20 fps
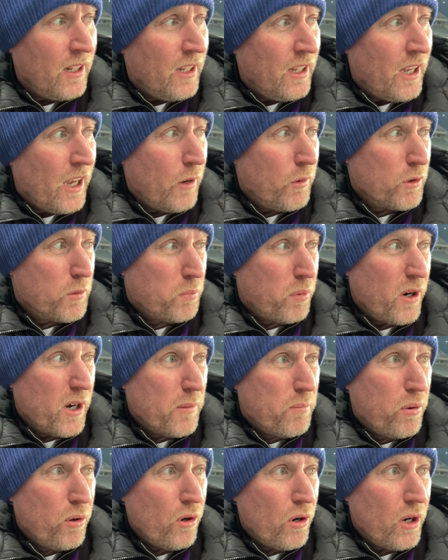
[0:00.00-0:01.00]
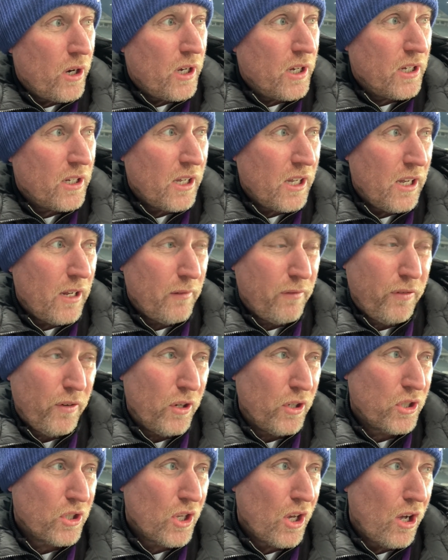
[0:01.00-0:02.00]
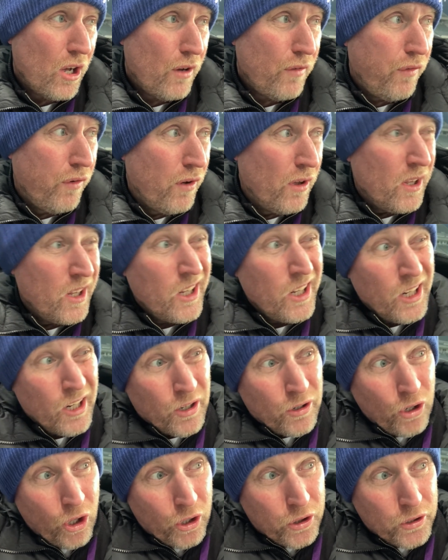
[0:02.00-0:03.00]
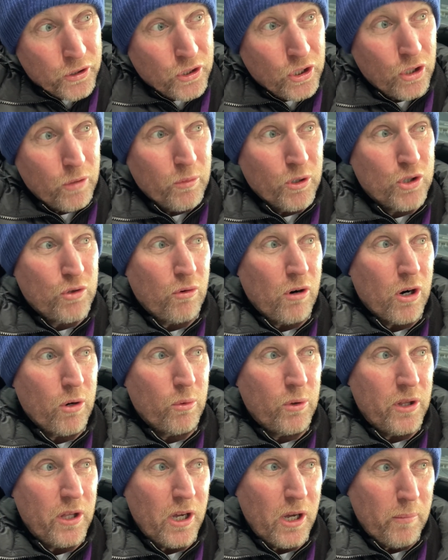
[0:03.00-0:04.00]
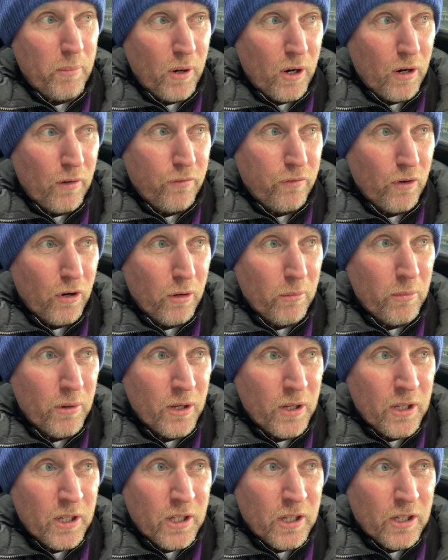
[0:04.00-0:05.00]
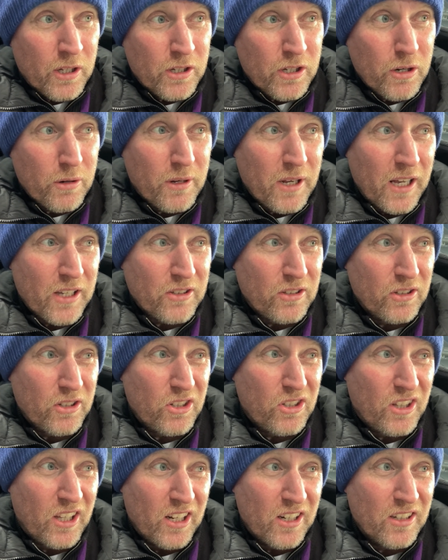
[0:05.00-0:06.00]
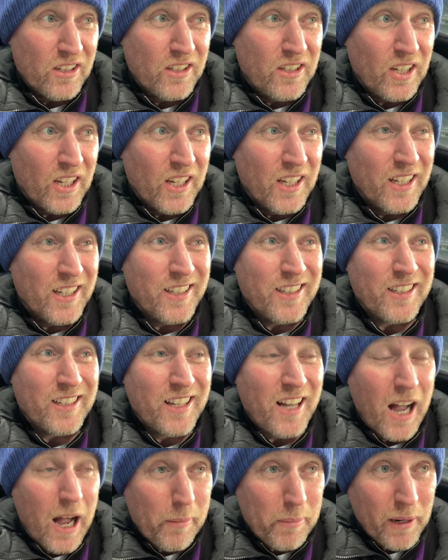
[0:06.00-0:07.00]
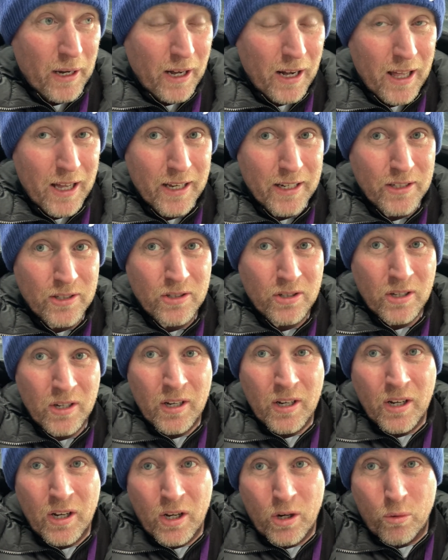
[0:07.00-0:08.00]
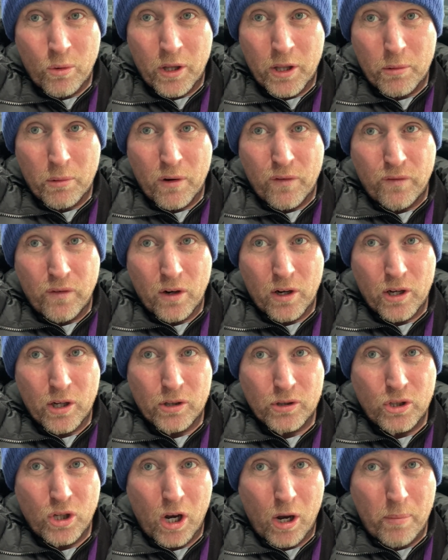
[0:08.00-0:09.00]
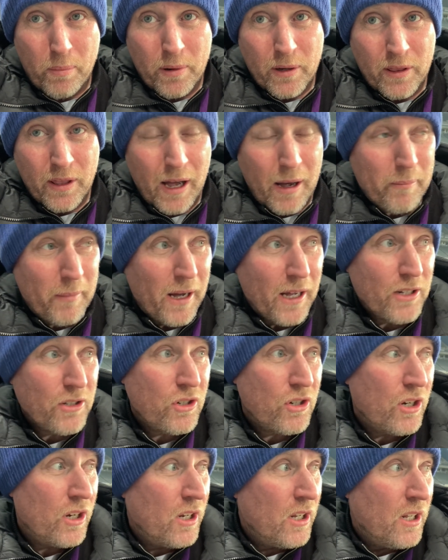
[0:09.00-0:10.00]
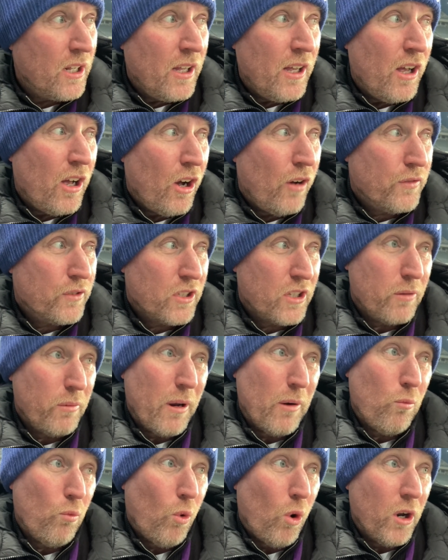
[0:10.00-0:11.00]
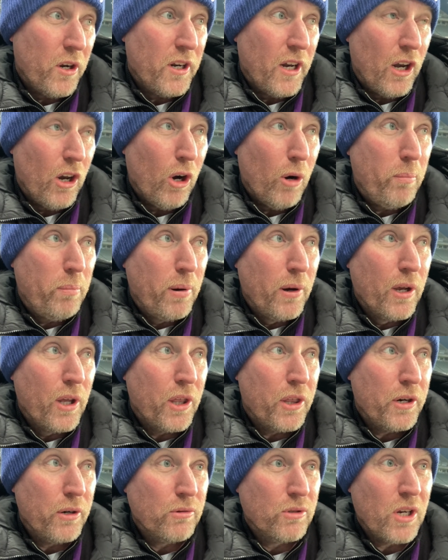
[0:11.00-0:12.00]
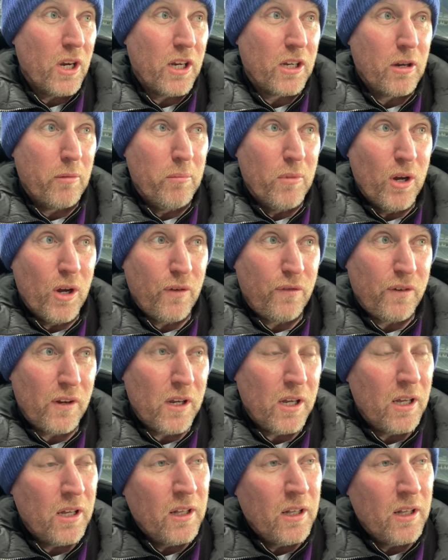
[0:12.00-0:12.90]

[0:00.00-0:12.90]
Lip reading: it was pretty poor. First half, nothing too much wrong with it, apart from Newcastle just didn't capitalise when they were fully on top in that match. Obviously they went 1-0 up through Jacob Murphy,